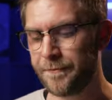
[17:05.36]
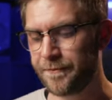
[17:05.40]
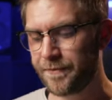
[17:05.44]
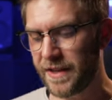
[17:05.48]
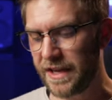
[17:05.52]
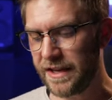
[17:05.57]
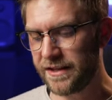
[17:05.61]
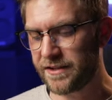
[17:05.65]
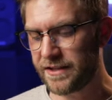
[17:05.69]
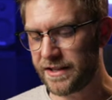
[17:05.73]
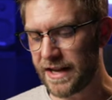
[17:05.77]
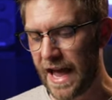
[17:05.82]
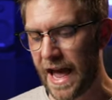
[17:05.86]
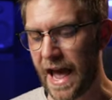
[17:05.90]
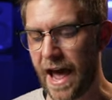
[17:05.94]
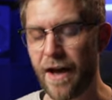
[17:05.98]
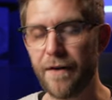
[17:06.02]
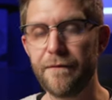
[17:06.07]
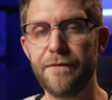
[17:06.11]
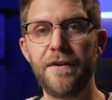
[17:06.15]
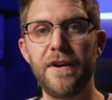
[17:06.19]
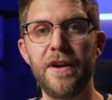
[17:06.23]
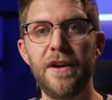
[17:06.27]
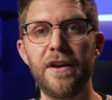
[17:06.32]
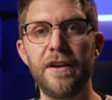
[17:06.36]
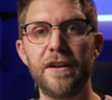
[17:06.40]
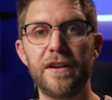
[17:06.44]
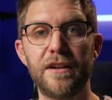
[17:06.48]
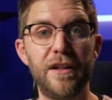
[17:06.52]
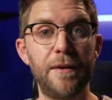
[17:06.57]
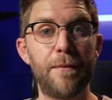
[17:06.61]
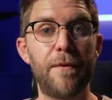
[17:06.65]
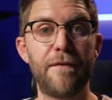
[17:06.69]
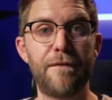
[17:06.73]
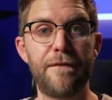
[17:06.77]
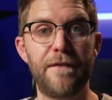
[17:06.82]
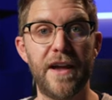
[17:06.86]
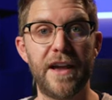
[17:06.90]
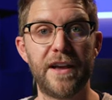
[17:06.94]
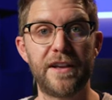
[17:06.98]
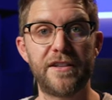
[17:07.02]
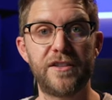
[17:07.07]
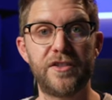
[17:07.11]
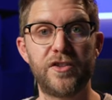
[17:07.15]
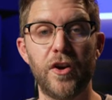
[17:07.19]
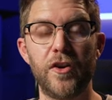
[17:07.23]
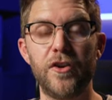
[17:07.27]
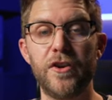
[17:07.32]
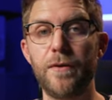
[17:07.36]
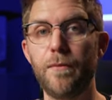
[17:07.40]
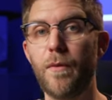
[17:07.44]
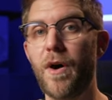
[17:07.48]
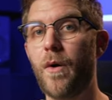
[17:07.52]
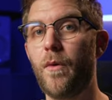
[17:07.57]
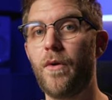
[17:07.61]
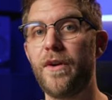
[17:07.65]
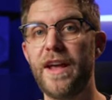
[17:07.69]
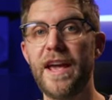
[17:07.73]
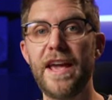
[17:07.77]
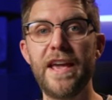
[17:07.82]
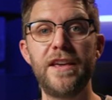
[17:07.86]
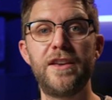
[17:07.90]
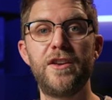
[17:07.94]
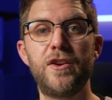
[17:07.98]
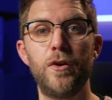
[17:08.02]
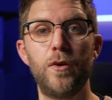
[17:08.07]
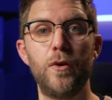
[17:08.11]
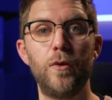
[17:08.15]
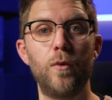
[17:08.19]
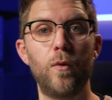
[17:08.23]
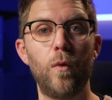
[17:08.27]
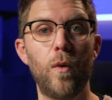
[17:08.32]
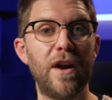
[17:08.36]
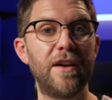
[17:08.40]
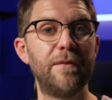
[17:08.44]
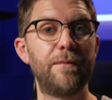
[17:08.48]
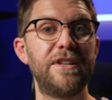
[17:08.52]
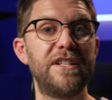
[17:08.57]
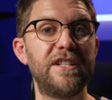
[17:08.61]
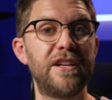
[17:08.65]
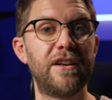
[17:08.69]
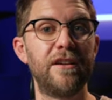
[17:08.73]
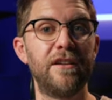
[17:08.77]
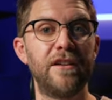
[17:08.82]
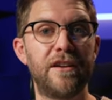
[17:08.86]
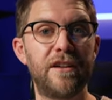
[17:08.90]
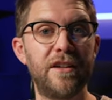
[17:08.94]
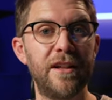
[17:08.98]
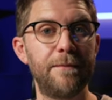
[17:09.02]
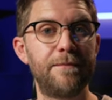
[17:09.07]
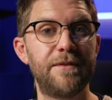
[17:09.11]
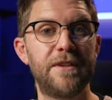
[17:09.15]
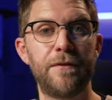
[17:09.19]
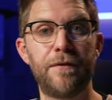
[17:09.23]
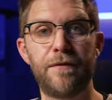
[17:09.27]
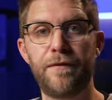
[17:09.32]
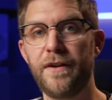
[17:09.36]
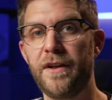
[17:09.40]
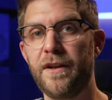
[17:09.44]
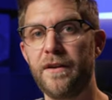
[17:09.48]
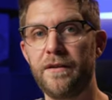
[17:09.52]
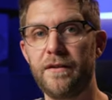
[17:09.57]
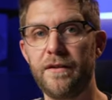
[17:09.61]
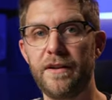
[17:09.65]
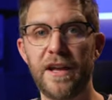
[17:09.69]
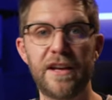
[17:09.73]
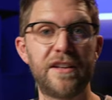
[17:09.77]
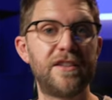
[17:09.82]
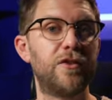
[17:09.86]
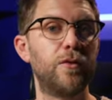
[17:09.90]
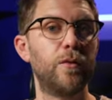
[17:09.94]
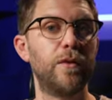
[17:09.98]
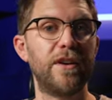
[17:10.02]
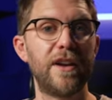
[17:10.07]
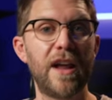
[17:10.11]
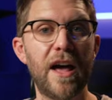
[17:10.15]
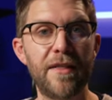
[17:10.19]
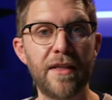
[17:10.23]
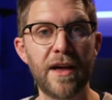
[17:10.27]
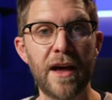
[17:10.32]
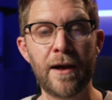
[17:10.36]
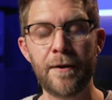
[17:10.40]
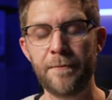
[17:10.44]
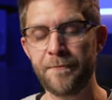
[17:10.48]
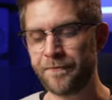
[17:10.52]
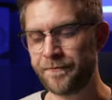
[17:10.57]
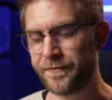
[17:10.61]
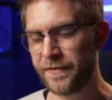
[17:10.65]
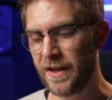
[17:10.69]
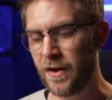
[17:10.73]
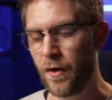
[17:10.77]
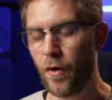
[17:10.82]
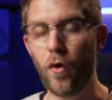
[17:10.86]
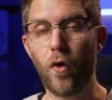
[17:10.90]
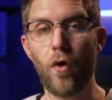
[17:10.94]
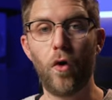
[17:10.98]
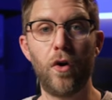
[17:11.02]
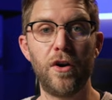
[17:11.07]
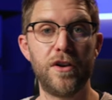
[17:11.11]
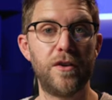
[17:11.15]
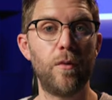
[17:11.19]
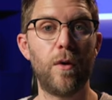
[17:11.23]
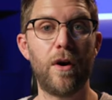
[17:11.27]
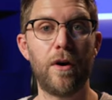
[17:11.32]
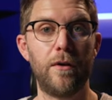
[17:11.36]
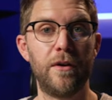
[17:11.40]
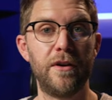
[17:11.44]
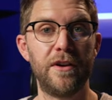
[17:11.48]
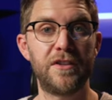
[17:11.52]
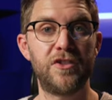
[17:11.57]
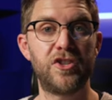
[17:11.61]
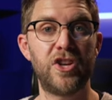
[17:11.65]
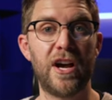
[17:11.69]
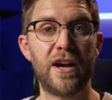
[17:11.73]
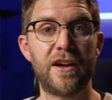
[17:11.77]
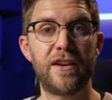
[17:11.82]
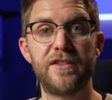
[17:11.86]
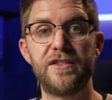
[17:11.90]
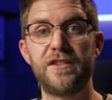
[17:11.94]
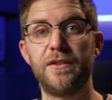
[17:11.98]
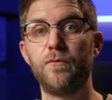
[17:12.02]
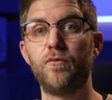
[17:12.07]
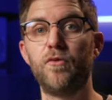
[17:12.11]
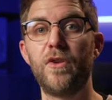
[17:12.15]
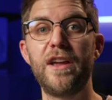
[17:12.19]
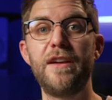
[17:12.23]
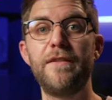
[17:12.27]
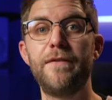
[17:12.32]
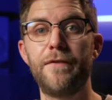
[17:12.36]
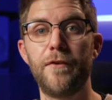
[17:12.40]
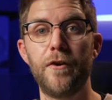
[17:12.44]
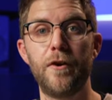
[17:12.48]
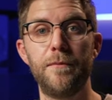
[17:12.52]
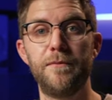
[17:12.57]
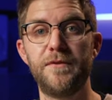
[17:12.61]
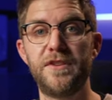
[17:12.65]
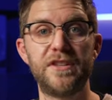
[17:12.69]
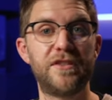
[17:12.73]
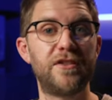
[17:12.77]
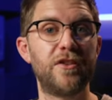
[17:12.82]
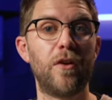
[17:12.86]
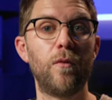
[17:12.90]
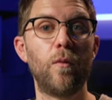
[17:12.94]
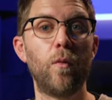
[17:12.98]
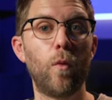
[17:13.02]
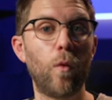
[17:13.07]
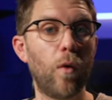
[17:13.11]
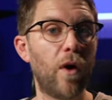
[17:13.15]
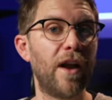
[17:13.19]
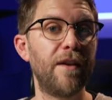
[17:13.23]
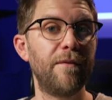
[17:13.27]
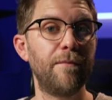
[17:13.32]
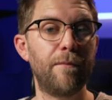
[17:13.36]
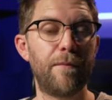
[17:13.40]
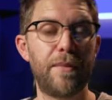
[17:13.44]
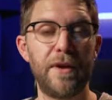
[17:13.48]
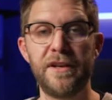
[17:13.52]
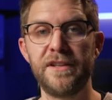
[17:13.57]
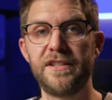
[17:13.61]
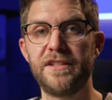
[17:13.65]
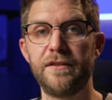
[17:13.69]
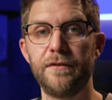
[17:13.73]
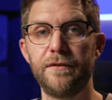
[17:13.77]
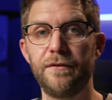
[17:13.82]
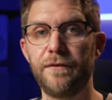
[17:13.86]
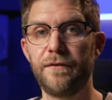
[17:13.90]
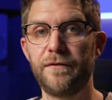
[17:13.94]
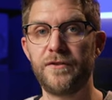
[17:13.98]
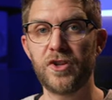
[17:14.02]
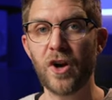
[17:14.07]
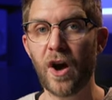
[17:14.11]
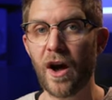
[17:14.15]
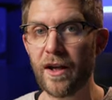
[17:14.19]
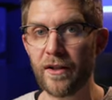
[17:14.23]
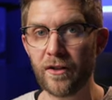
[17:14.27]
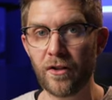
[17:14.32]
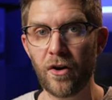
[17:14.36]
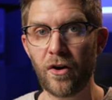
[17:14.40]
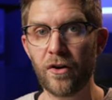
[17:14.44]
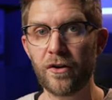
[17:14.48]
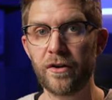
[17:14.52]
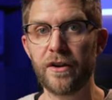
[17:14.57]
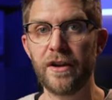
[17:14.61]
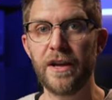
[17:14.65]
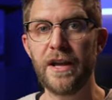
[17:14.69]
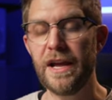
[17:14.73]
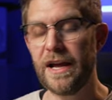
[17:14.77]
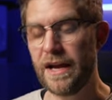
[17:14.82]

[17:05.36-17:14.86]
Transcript: is to have clip effects. So you might want to E Q one particular clip to fit next to another, or you might want to chuck some reverb just on one piece of dialogue.